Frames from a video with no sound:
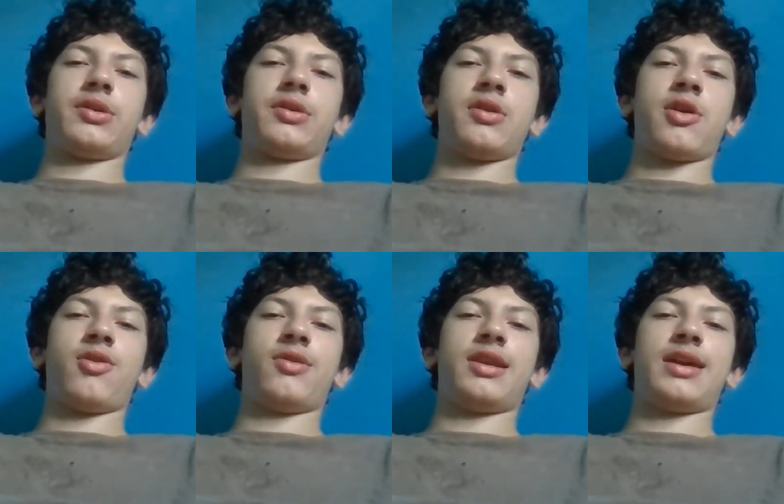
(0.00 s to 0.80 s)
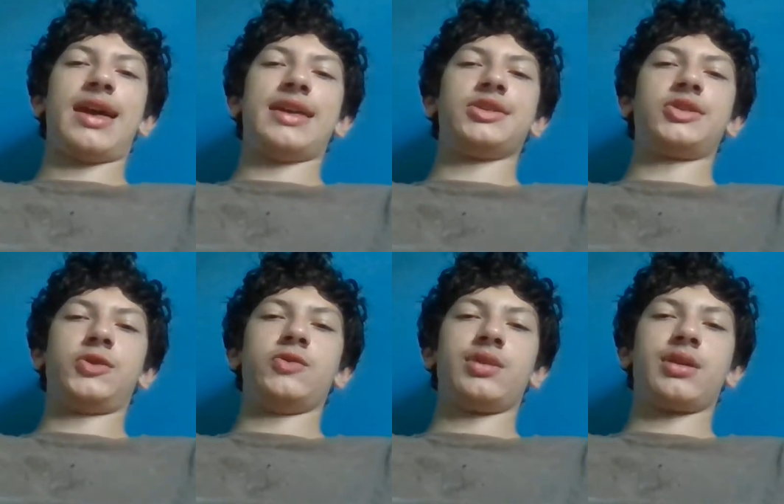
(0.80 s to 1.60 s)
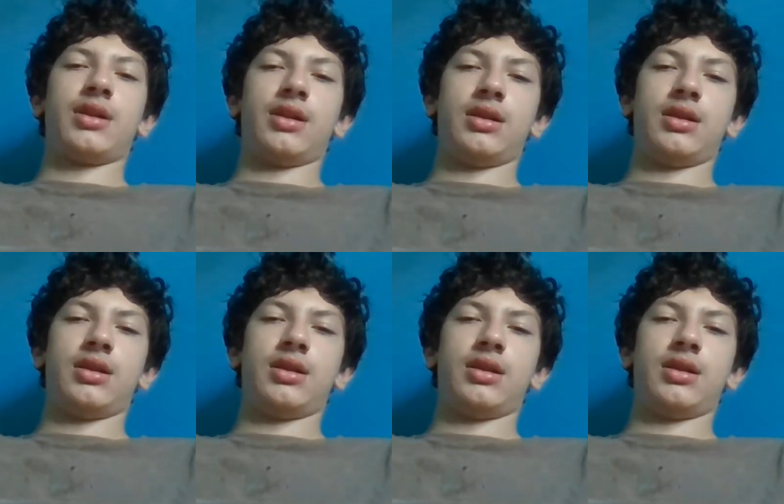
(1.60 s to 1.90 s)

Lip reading: known as Google.